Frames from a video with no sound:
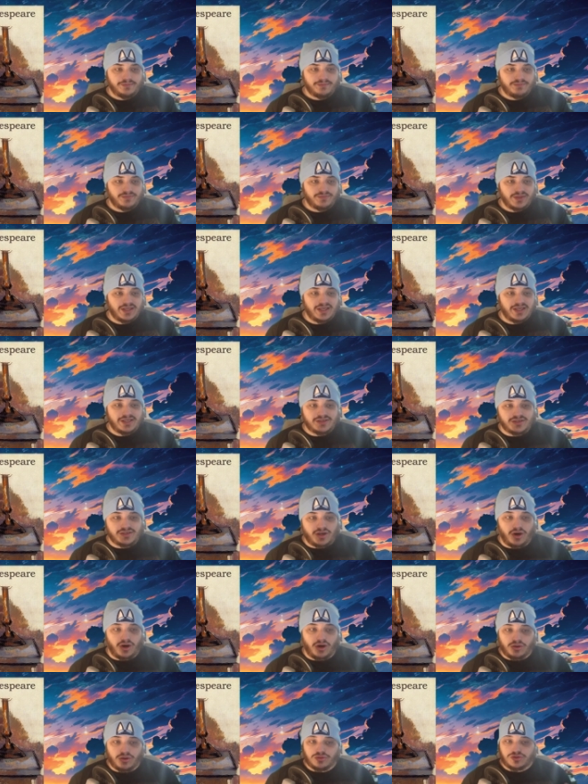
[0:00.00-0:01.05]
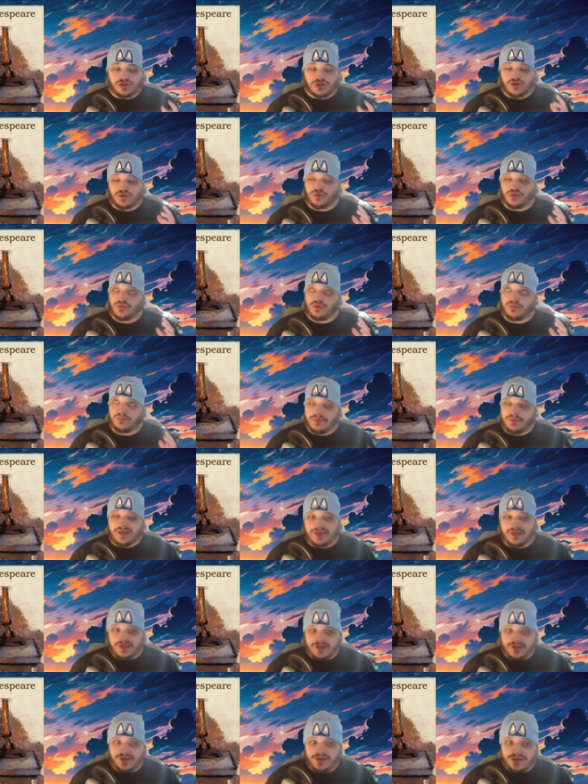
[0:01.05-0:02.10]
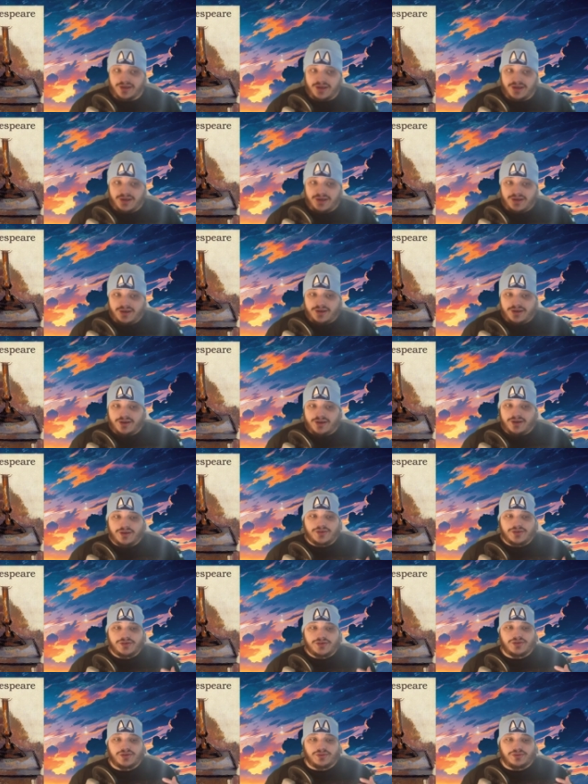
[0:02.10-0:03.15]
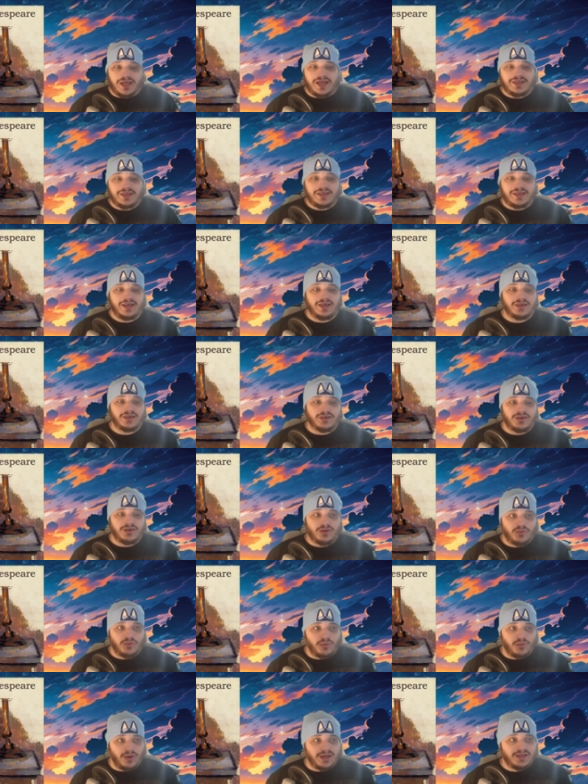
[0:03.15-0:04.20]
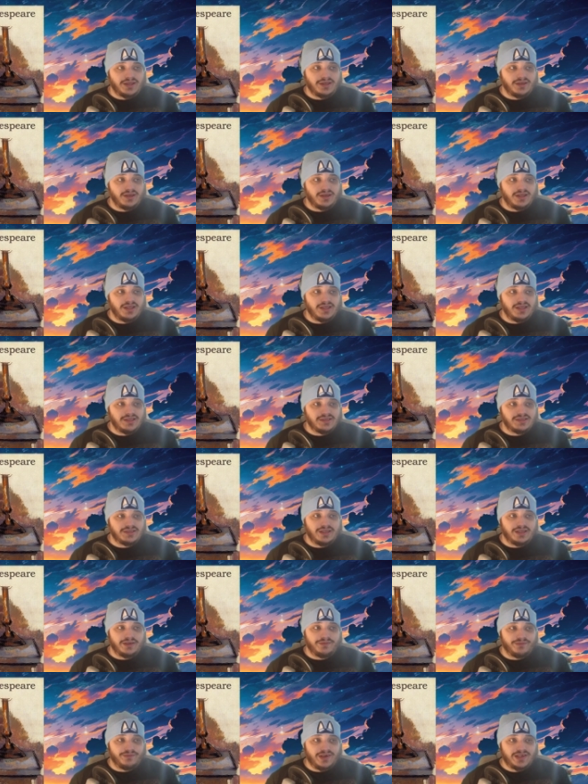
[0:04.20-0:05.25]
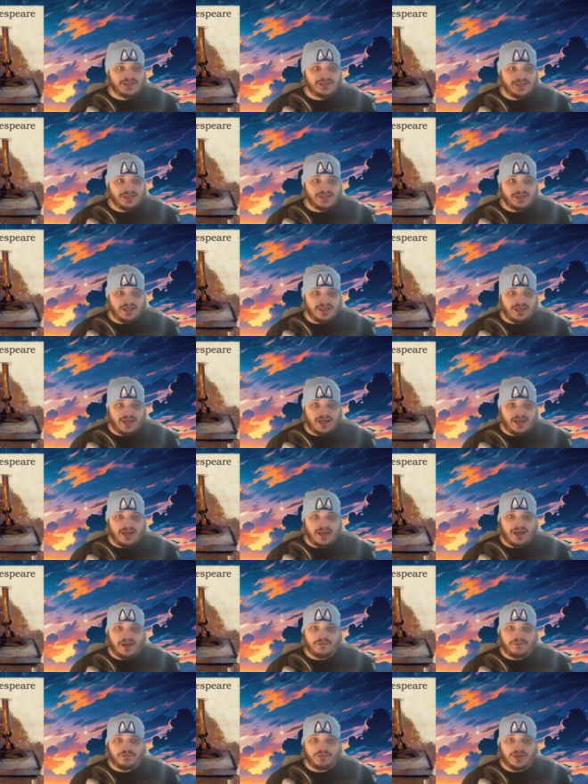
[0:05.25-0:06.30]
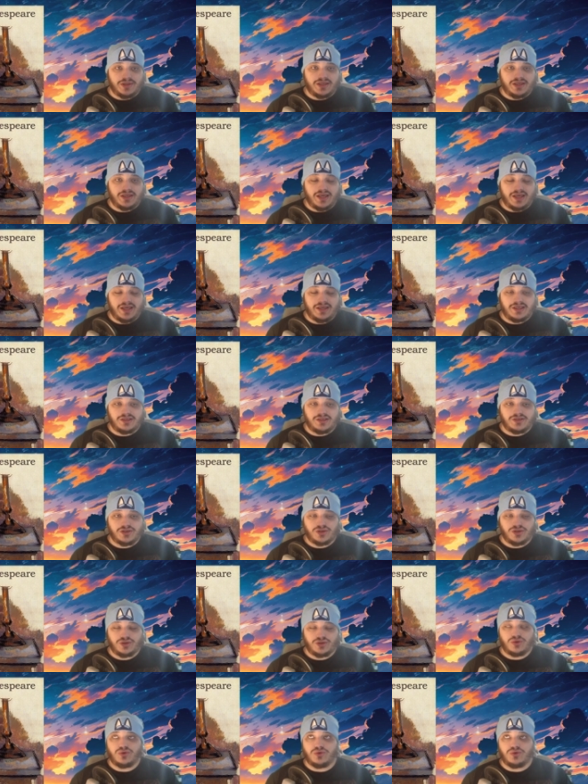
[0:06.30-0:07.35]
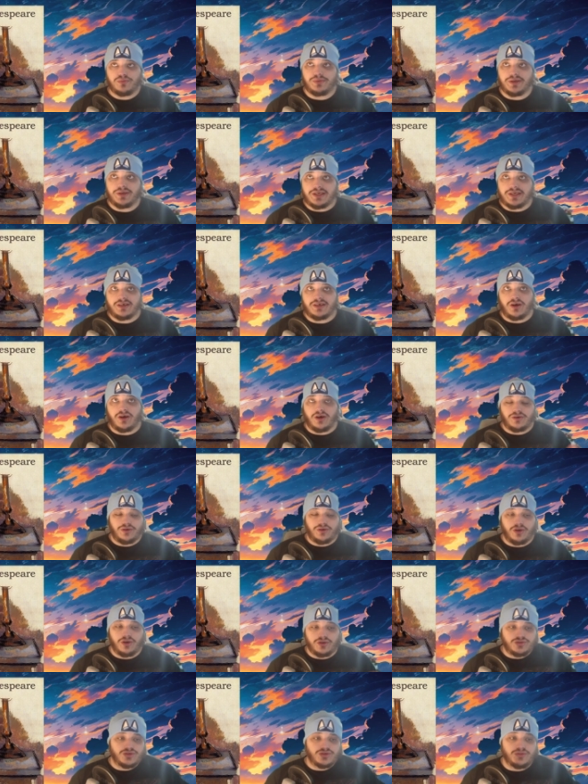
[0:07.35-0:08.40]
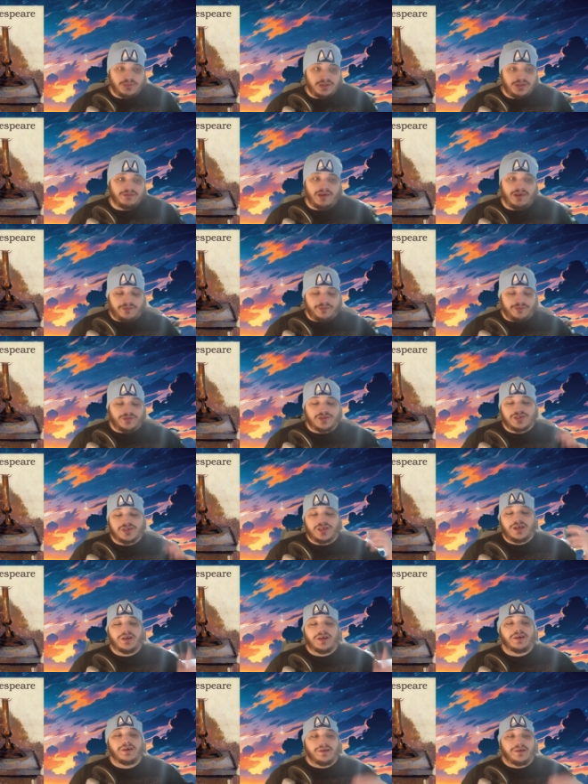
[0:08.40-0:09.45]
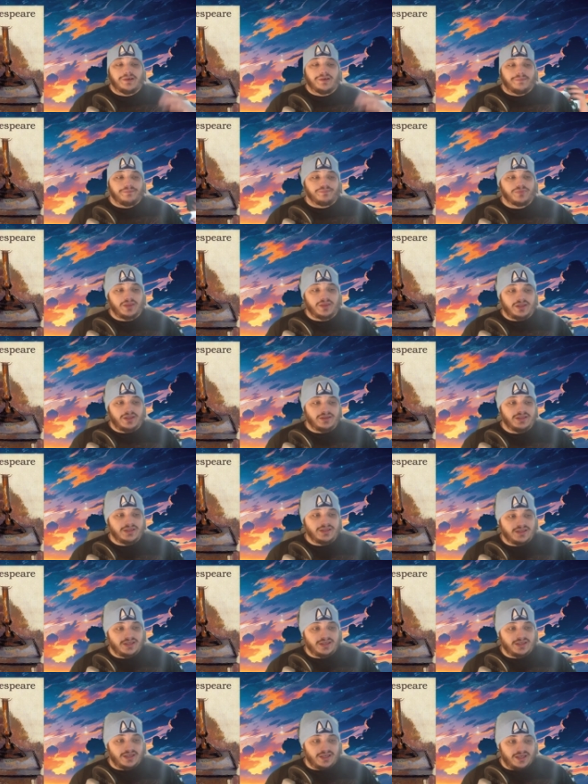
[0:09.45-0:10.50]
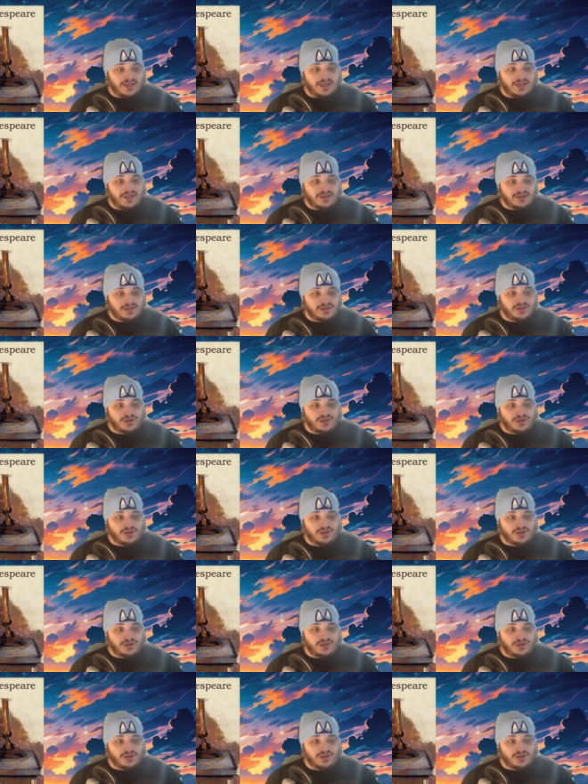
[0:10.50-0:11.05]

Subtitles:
is called to be. So that can quite easily fit in there and be a to be or not to be reference, linking it to